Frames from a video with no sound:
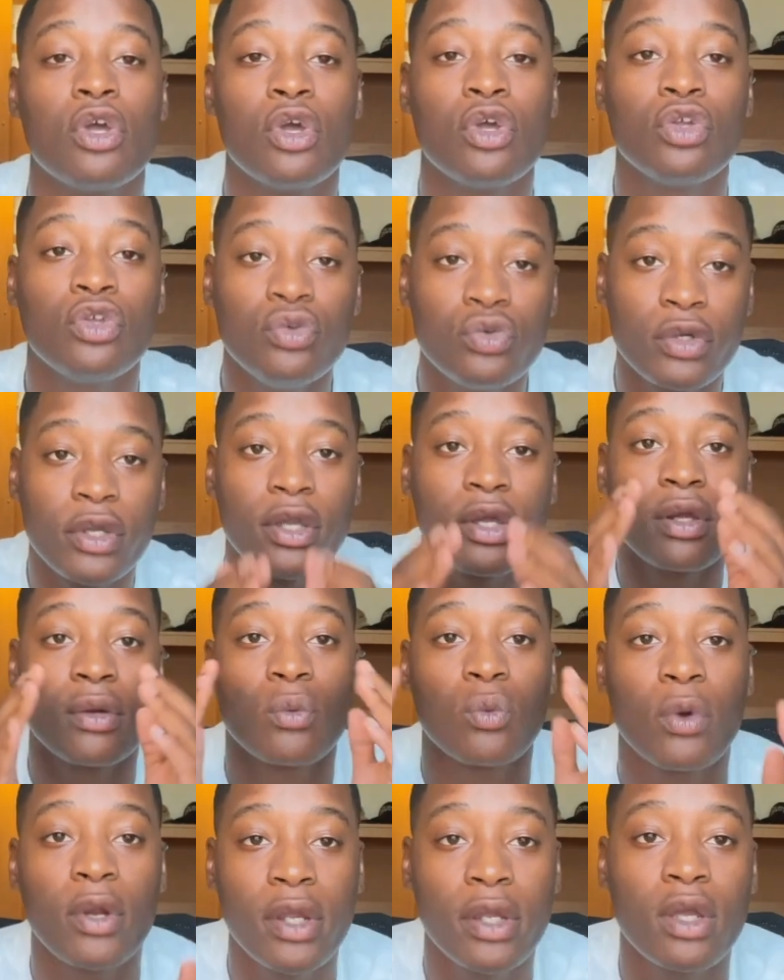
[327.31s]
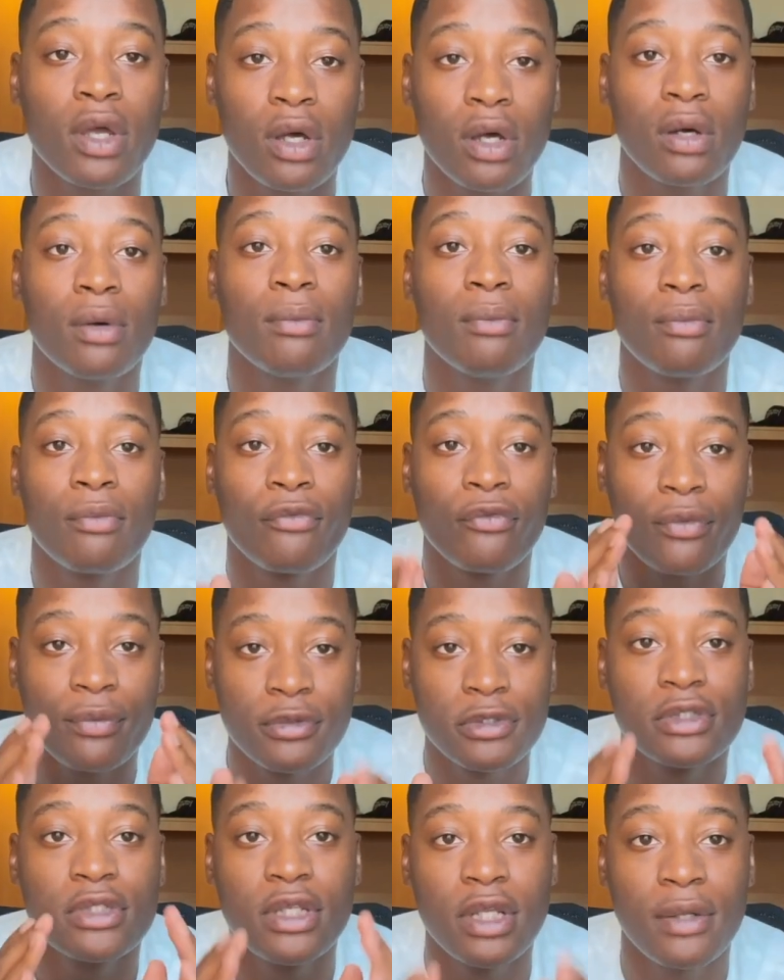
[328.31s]
You can rank up from
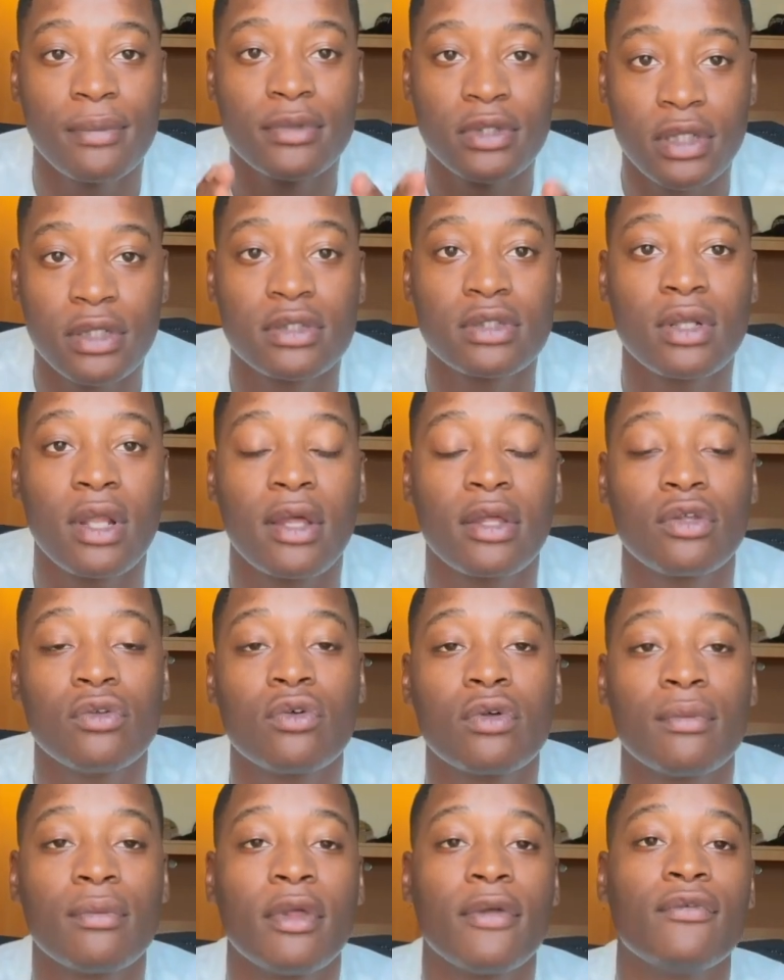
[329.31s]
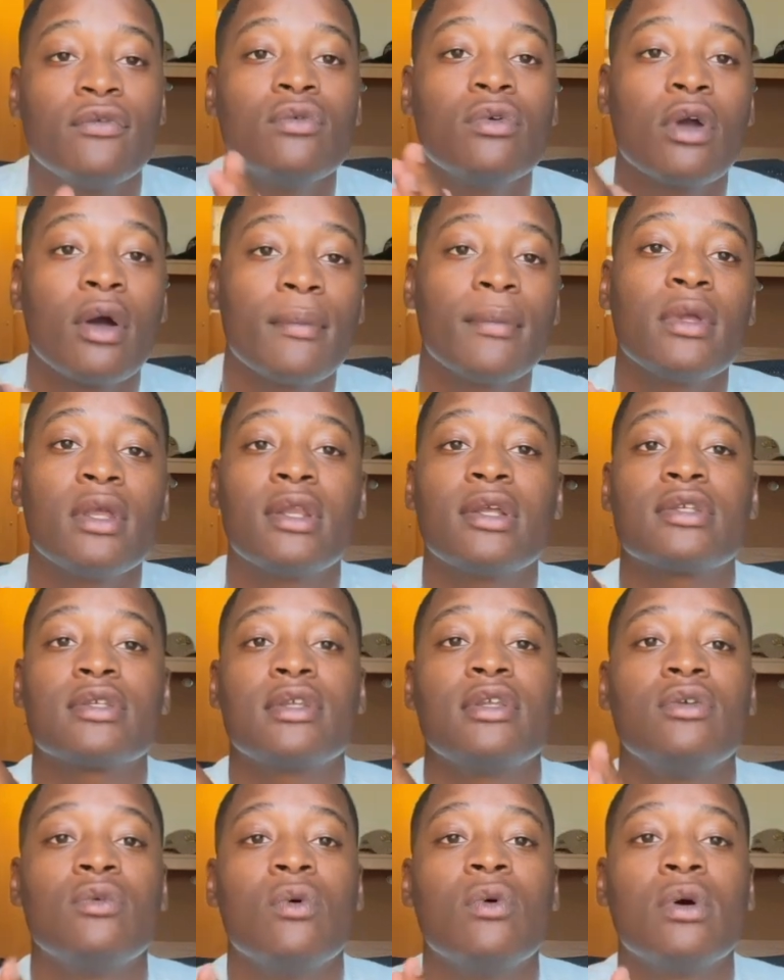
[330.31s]
this depth test. Like you can, if you come in as
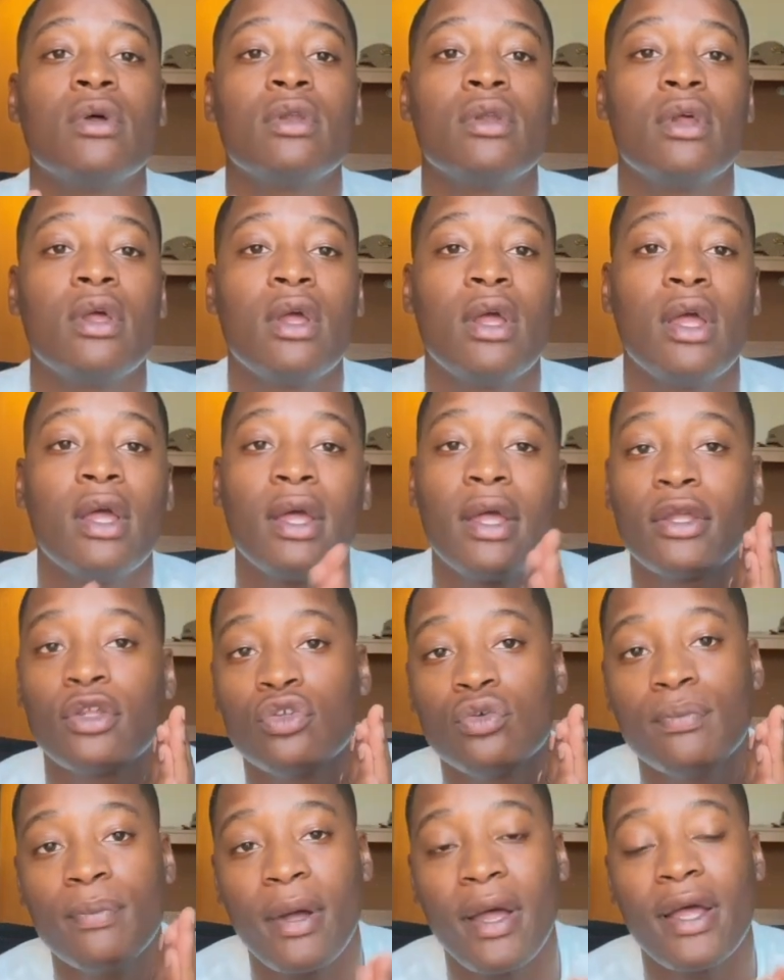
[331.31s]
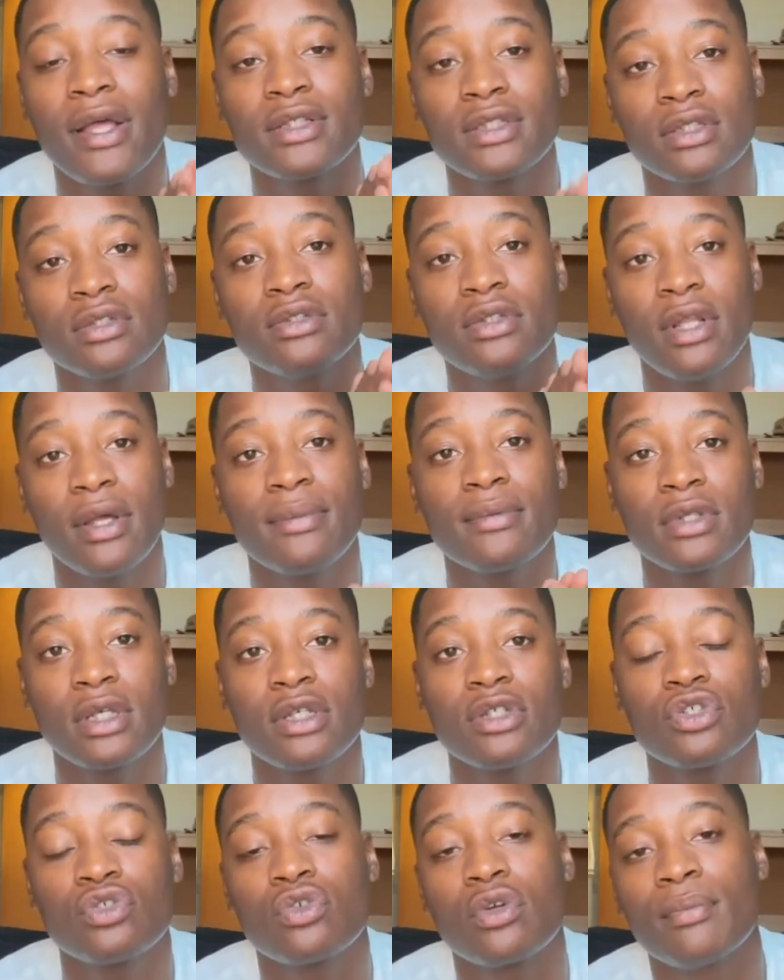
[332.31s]
E1 and you pass this depth
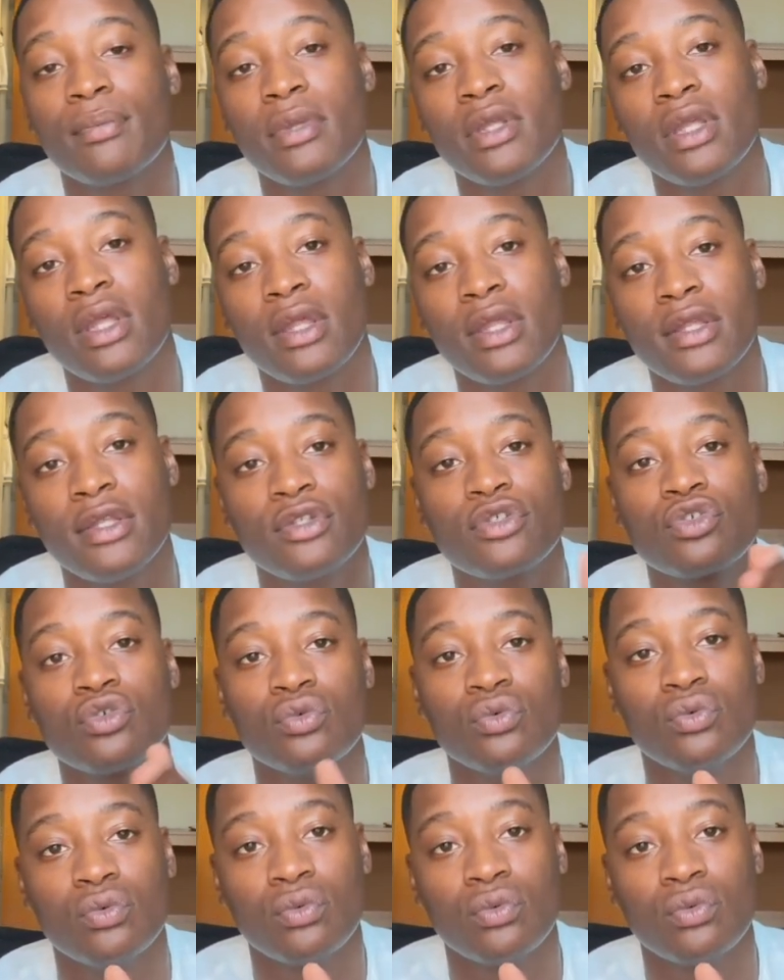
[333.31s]
test, you can be at E2.